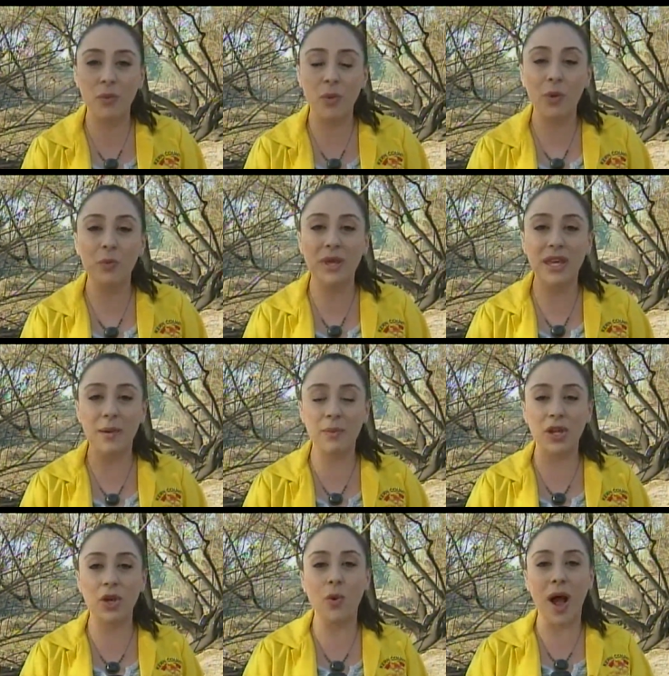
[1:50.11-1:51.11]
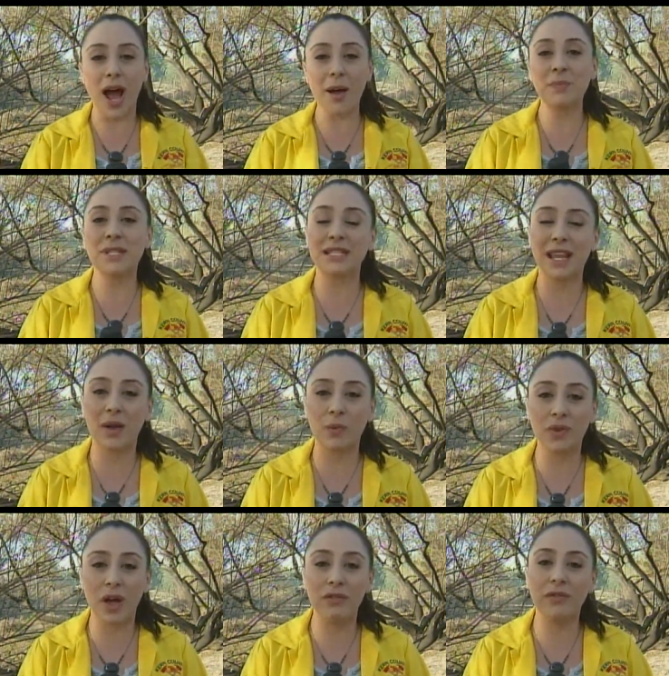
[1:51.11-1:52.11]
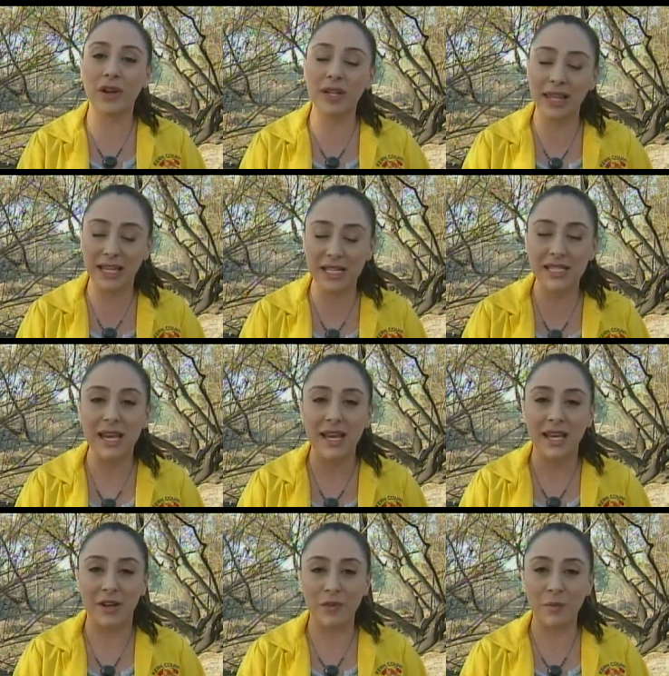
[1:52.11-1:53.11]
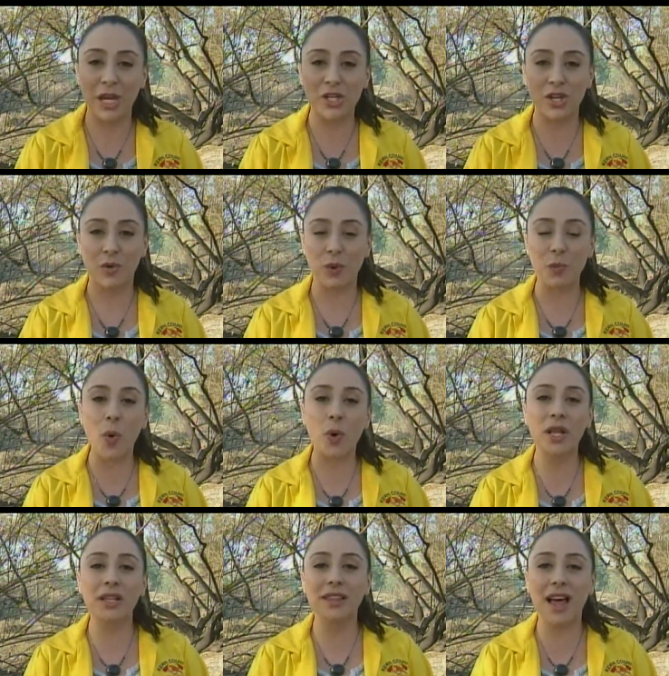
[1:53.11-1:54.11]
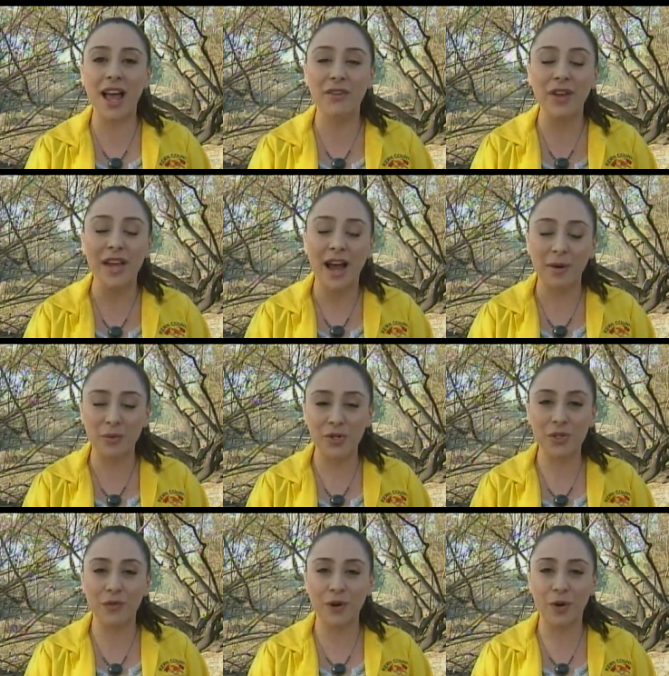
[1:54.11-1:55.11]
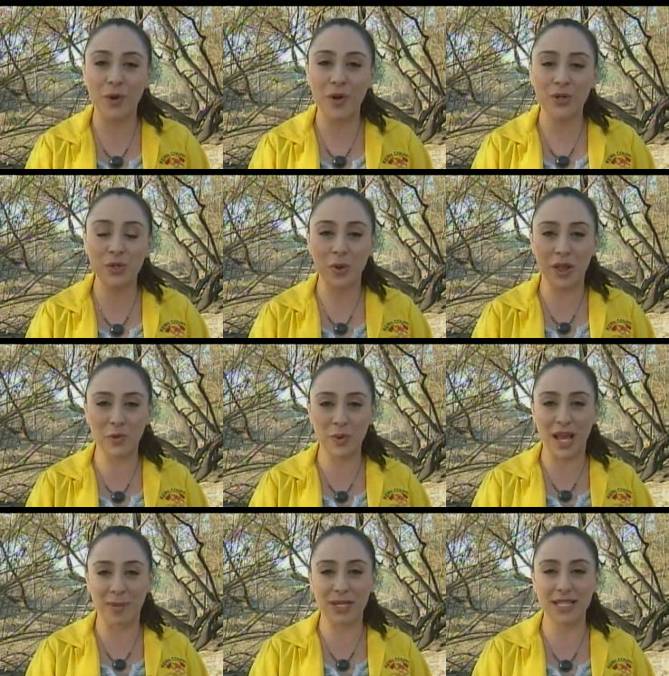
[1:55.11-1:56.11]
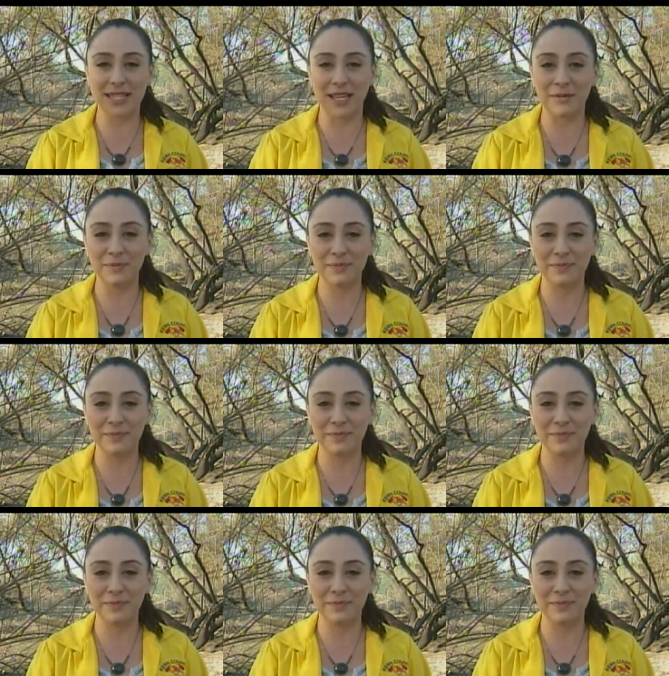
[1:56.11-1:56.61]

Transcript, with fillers: We will be keeping you up to date with all the very latest information. Reporting live I'm Crystal Figueroa, 23 ABC.